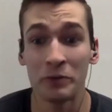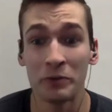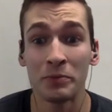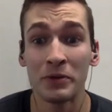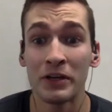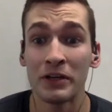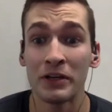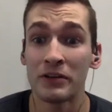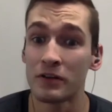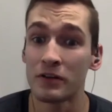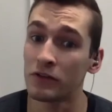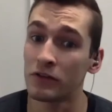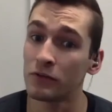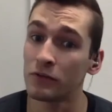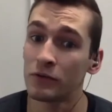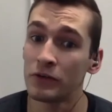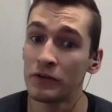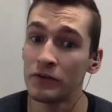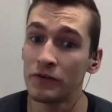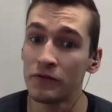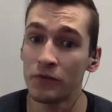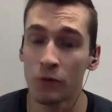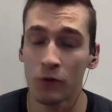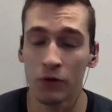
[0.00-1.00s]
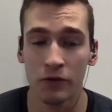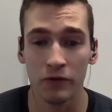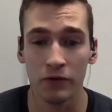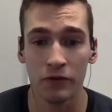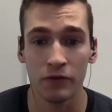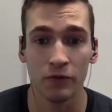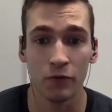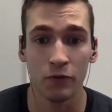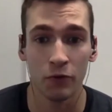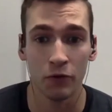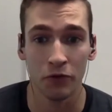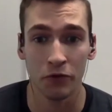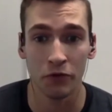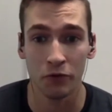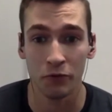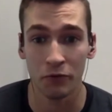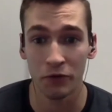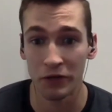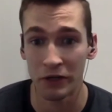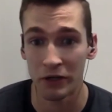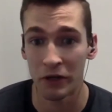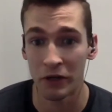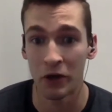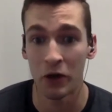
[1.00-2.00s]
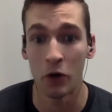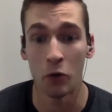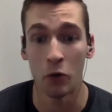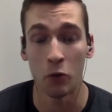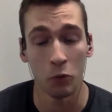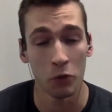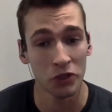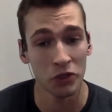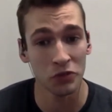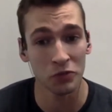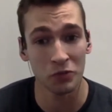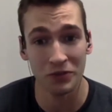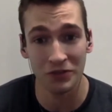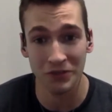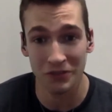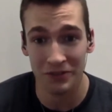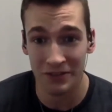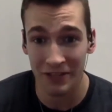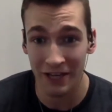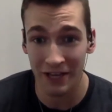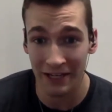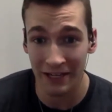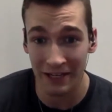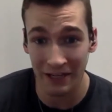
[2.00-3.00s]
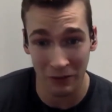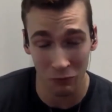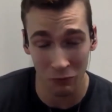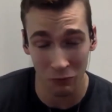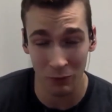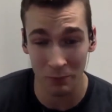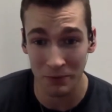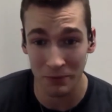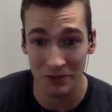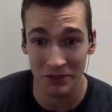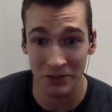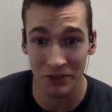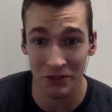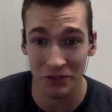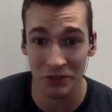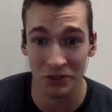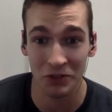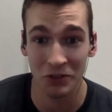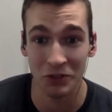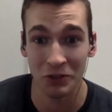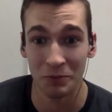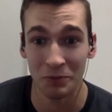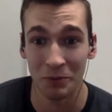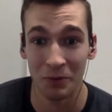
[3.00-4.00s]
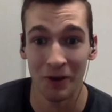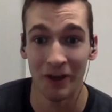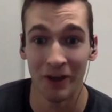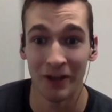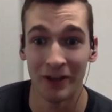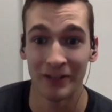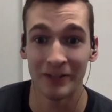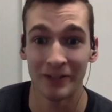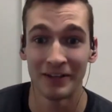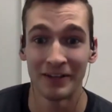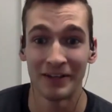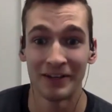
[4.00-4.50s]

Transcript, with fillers: be in the 3 4 or the 4 3. Which one you taking? What position are you playing?